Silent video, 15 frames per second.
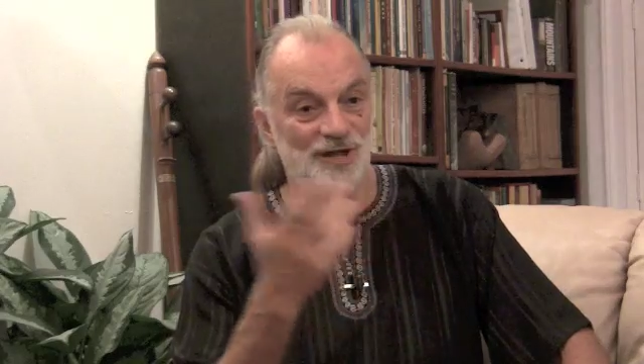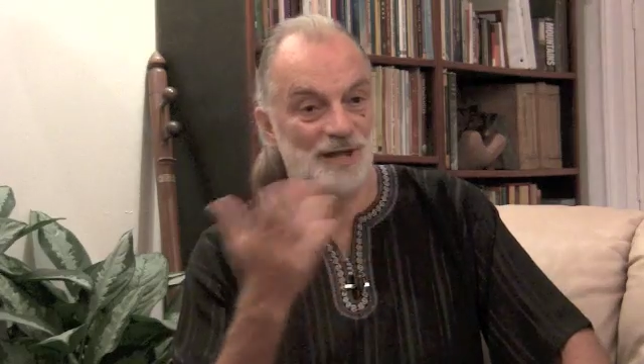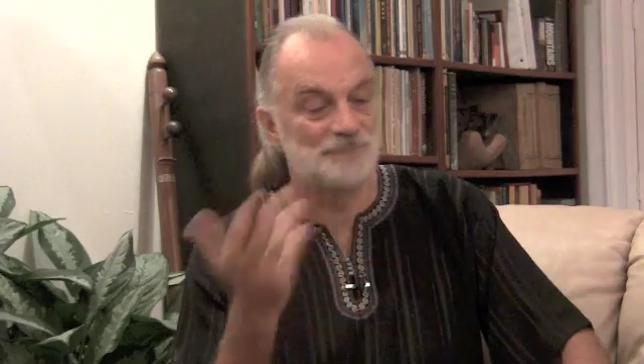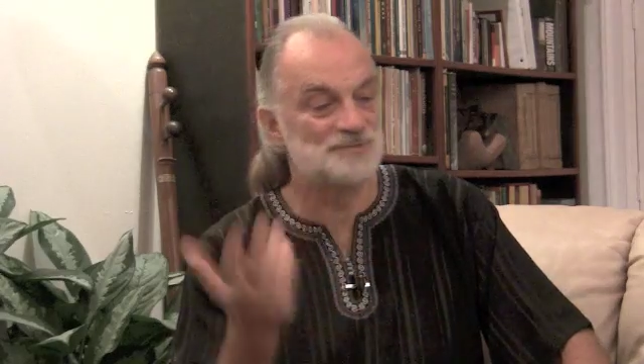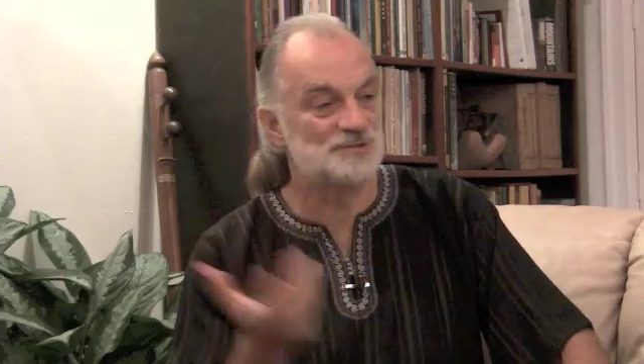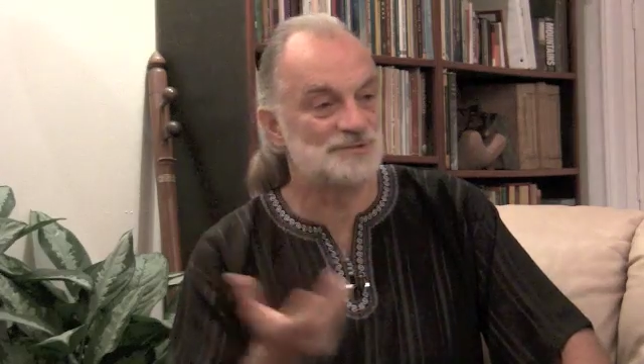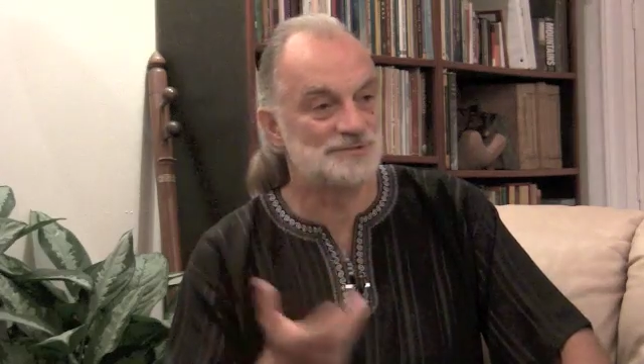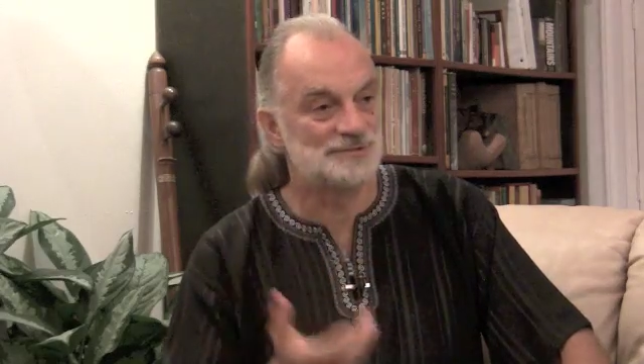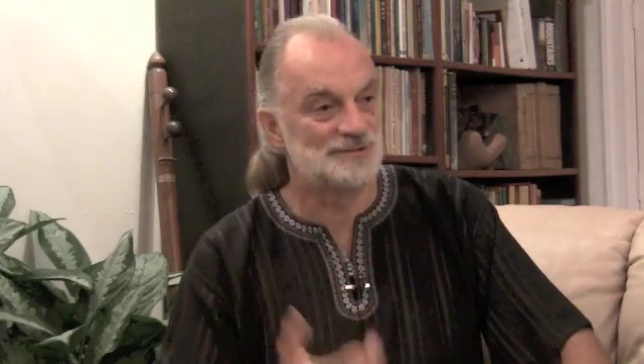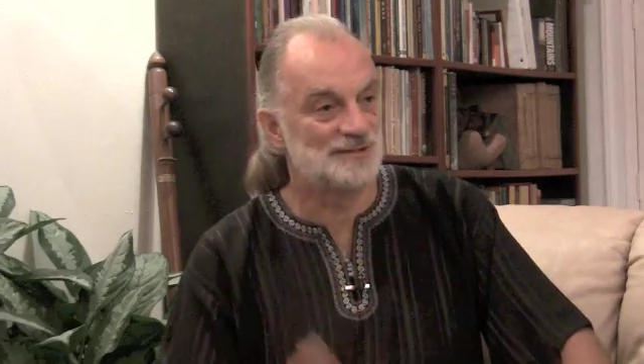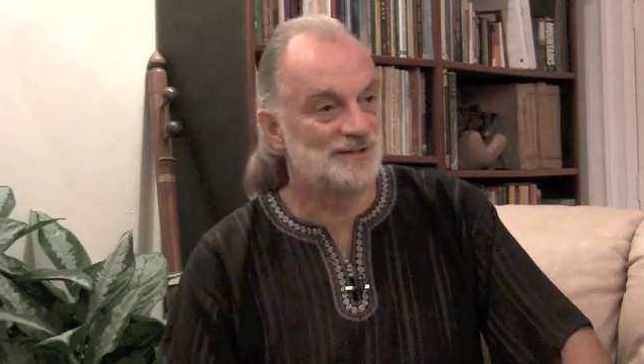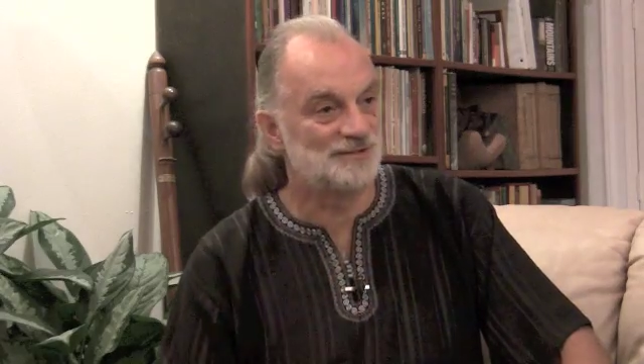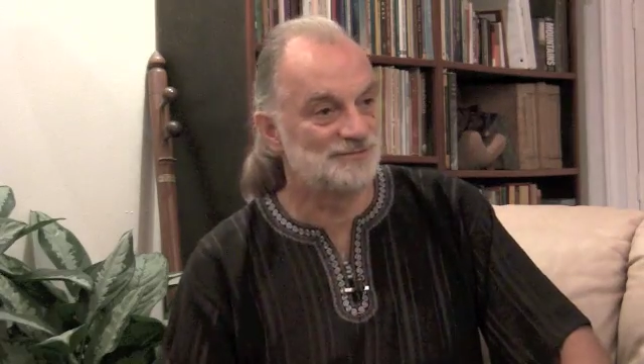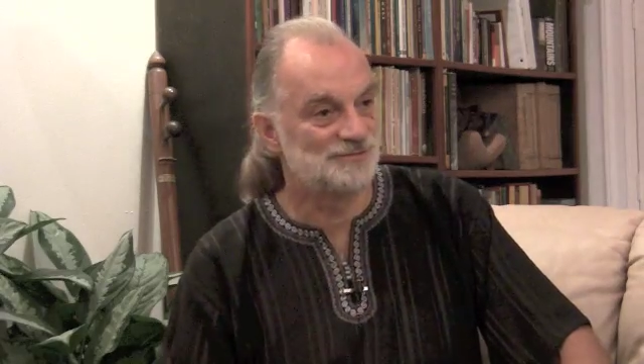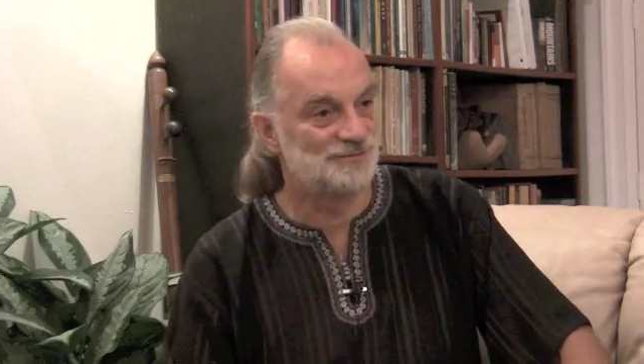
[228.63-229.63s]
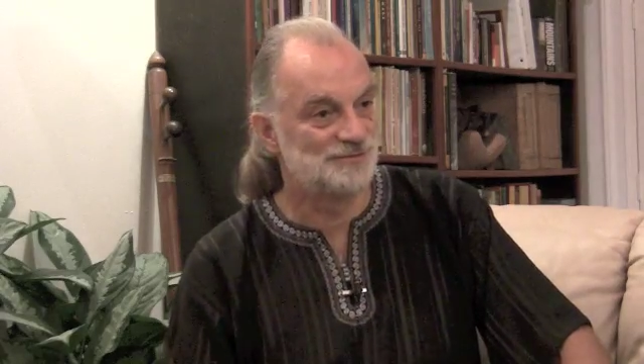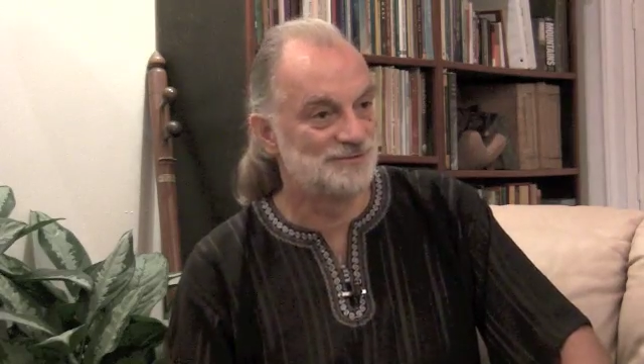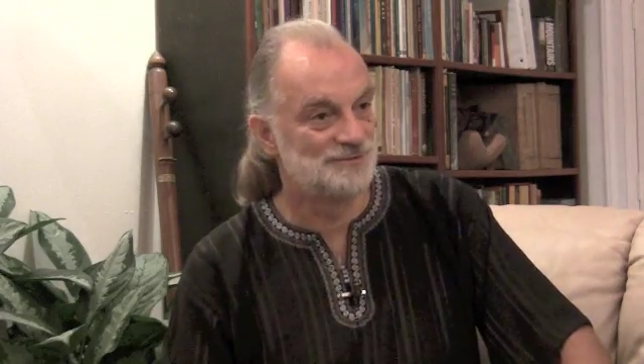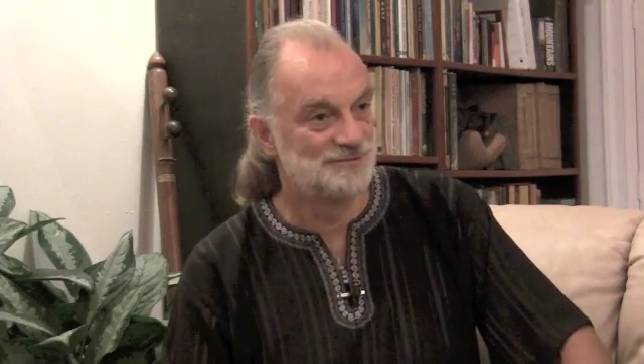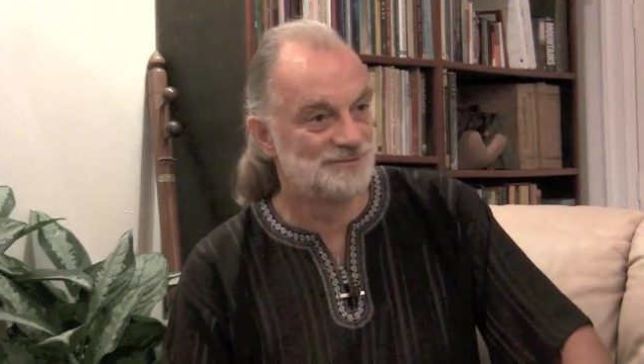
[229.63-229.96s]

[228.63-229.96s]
absolute love.